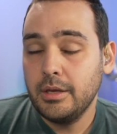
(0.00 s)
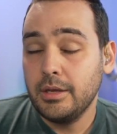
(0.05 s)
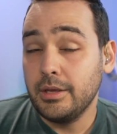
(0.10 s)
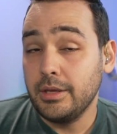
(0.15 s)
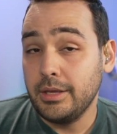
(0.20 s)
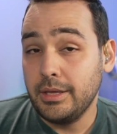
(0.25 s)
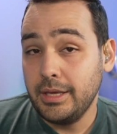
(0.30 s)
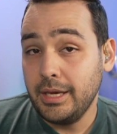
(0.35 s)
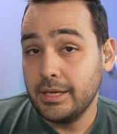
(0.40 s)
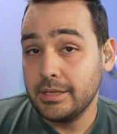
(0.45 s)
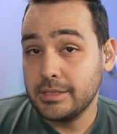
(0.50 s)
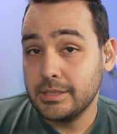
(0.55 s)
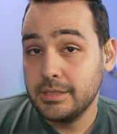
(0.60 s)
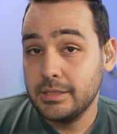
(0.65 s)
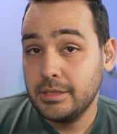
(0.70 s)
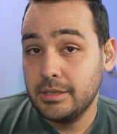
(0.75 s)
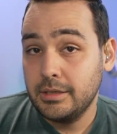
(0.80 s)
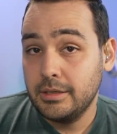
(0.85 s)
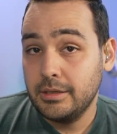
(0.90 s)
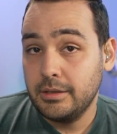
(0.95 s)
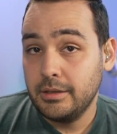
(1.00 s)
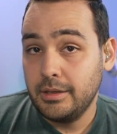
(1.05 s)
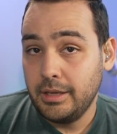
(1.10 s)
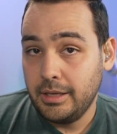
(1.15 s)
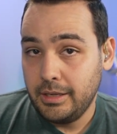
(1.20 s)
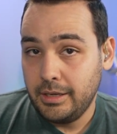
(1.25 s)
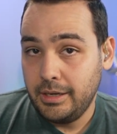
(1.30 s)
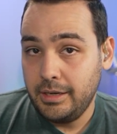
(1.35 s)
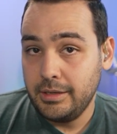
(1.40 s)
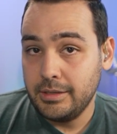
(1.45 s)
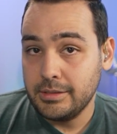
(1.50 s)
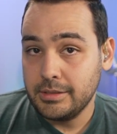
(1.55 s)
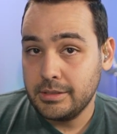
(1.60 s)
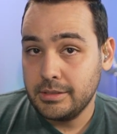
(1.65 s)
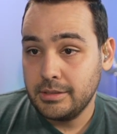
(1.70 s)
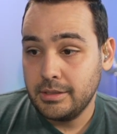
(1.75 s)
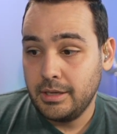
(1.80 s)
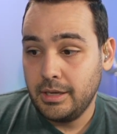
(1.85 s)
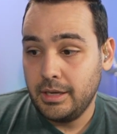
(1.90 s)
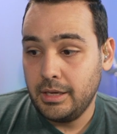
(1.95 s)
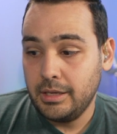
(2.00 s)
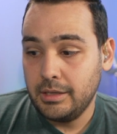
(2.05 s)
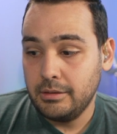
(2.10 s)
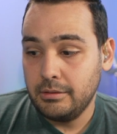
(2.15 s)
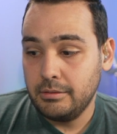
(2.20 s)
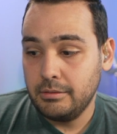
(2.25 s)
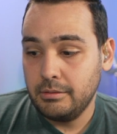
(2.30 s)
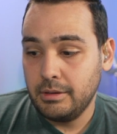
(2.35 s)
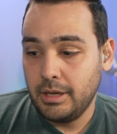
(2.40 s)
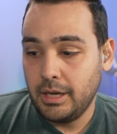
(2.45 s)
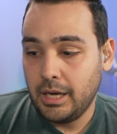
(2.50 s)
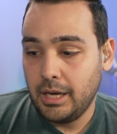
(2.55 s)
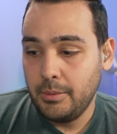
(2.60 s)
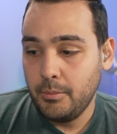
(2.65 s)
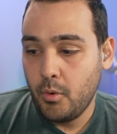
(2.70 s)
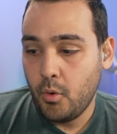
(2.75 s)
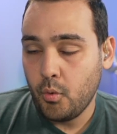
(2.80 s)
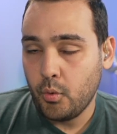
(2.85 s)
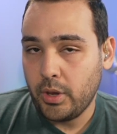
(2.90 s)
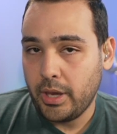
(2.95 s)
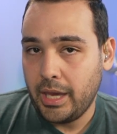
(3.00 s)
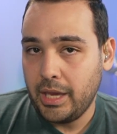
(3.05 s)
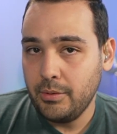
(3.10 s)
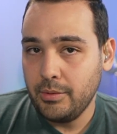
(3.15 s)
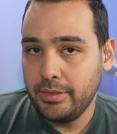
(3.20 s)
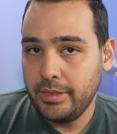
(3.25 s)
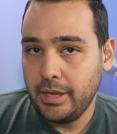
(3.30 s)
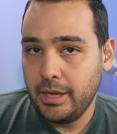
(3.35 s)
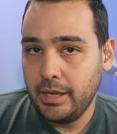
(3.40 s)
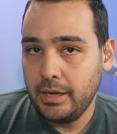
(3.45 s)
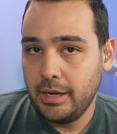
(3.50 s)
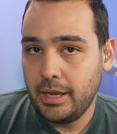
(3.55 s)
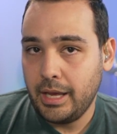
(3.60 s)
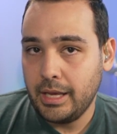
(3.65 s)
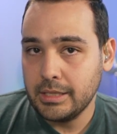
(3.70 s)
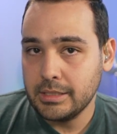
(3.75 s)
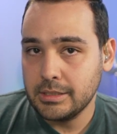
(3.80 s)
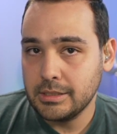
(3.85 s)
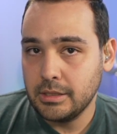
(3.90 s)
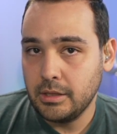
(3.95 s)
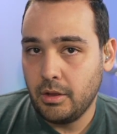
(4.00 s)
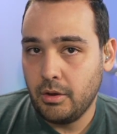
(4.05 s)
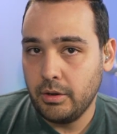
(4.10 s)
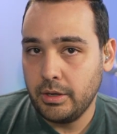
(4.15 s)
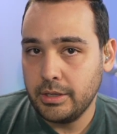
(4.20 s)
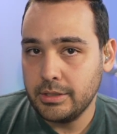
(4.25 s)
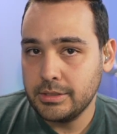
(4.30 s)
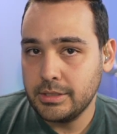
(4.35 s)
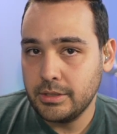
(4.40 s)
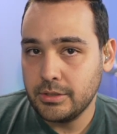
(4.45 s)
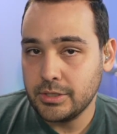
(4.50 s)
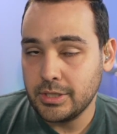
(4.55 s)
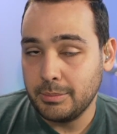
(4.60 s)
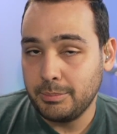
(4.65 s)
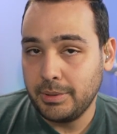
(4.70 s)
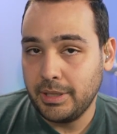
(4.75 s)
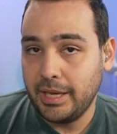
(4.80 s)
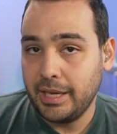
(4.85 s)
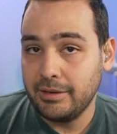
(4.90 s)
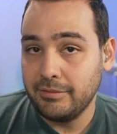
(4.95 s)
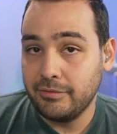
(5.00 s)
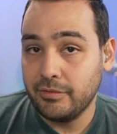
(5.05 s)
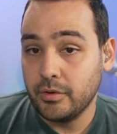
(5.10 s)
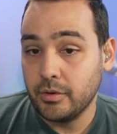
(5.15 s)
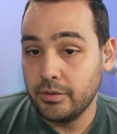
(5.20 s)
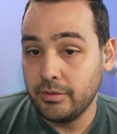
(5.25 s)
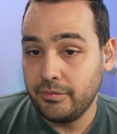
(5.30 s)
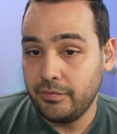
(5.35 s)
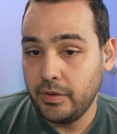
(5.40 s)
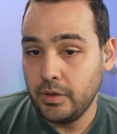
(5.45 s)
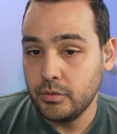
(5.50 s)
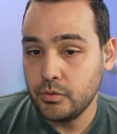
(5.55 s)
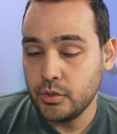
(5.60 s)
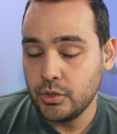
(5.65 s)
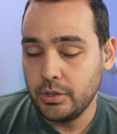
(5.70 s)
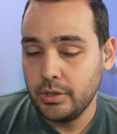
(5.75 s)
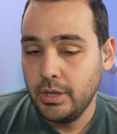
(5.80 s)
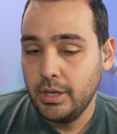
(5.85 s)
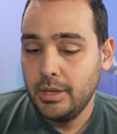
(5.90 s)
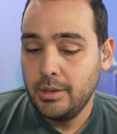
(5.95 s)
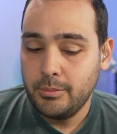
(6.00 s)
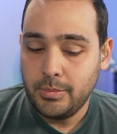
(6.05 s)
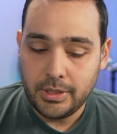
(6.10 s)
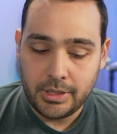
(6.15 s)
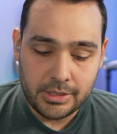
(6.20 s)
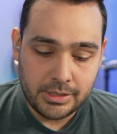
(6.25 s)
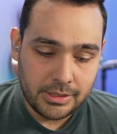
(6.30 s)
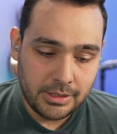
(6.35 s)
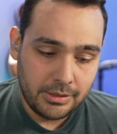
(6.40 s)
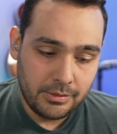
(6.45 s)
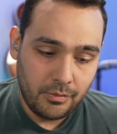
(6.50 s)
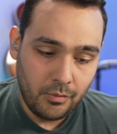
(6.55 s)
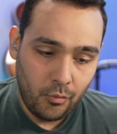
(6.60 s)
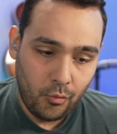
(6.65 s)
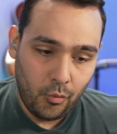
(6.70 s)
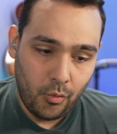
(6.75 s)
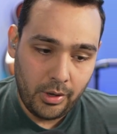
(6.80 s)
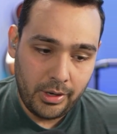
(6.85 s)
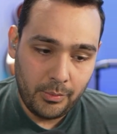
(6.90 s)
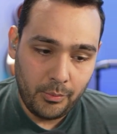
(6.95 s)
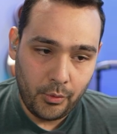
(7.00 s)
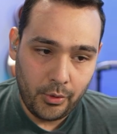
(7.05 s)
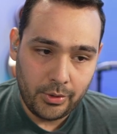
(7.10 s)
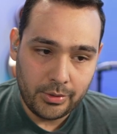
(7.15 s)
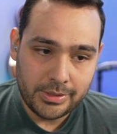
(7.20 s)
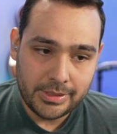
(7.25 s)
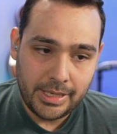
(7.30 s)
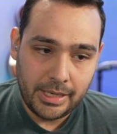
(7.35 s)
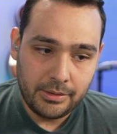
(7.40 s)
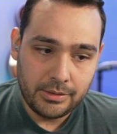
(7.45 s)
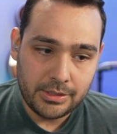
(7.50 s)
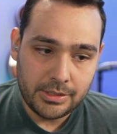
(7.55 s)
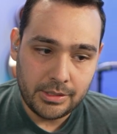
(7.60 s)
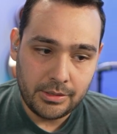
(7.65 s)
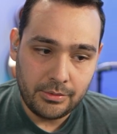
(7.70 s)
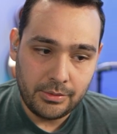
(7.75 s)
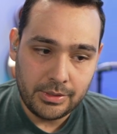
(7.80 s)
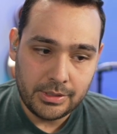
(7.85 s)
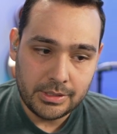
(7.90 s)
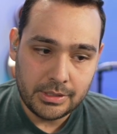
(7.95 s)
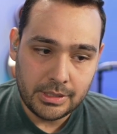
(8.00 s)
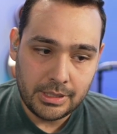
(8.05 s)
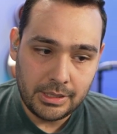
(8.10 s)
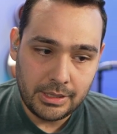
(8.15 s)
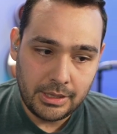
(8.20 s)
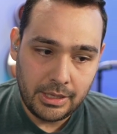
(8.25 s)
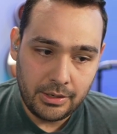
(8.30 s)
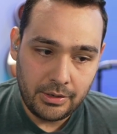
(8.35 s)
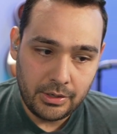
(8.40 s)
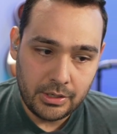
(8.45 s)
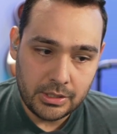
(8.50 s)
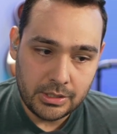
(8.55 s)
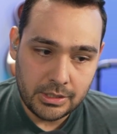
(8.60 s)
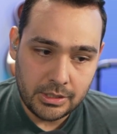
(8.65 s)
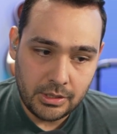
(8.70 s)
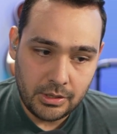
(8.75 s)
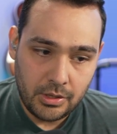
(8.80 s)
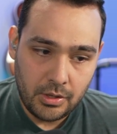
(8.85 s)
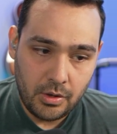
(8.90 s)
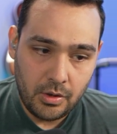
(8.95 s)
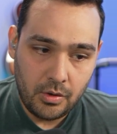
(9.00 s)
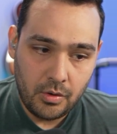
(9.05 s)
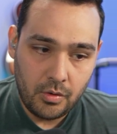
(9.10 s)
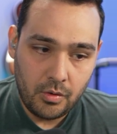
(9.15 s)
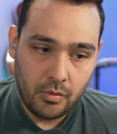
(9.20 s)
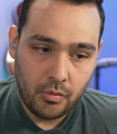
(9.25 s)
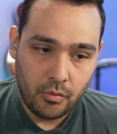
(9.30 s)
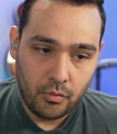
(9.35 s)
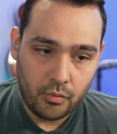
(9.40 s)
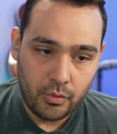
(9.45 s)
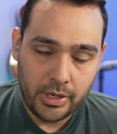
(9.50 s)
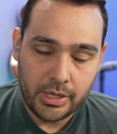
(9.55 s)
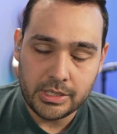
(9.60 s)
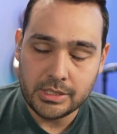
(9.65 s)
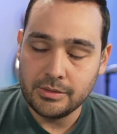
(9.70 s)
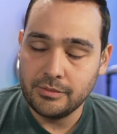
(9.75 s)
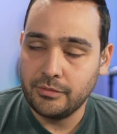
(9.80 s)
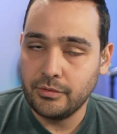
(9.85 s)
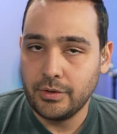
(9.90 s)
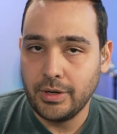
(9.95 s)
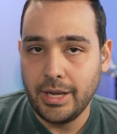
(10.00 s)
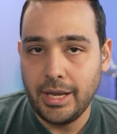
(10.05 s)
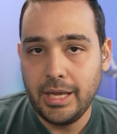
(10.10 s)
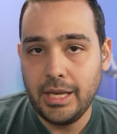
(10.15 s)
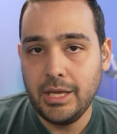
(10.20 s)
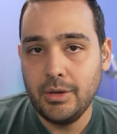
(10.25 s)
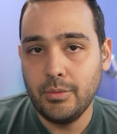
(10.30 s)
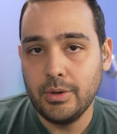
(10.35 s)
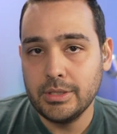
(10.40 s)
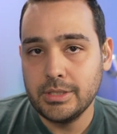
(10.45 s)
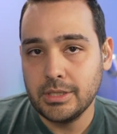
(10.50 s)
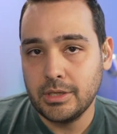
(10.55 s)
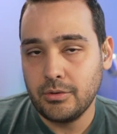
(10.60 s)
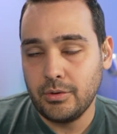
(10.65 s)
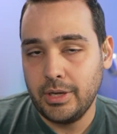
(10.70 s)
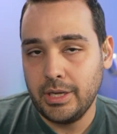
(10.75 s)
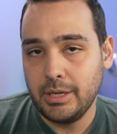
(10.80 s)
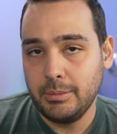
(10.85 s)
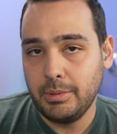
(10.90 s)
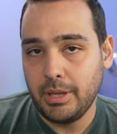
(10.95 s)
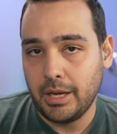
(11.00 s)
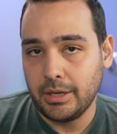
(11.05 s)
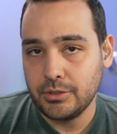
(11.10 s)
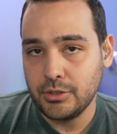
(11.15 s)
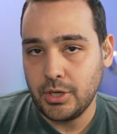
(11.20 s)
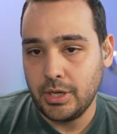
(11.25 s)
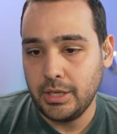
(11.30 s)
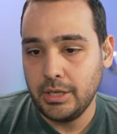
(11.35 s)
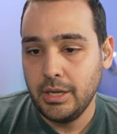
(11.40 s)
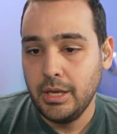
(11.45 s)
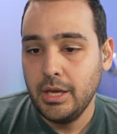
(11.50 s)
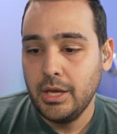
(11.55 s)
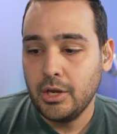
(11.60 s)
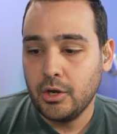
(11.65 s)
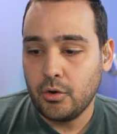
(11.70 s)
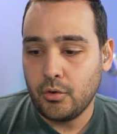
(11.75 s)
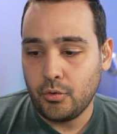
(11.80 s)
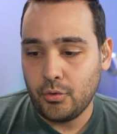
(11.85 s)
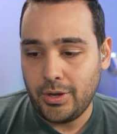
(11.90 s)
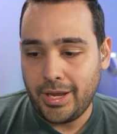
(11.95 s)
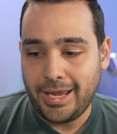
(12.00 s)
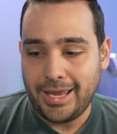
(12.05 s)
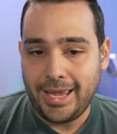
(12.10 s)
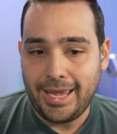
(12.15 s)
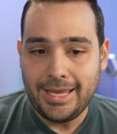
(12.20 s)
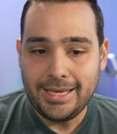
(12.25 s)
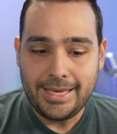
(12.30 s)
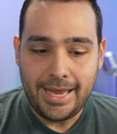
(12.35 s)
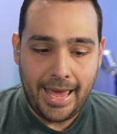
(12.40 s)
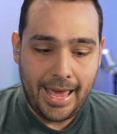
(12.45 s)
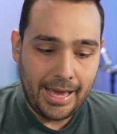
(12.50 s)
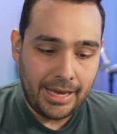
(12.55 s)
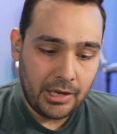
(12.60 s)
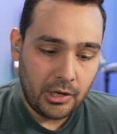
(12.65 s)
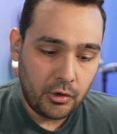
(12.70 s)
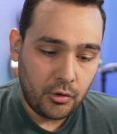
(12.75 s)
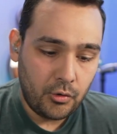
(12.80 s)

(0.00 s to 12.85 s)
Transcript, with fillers: Yes, it is. And I'm okay with that, as long as there's a plan for the future. Because what it boils down to is, there is no reason for anyone to create a blockchain, create a D A G,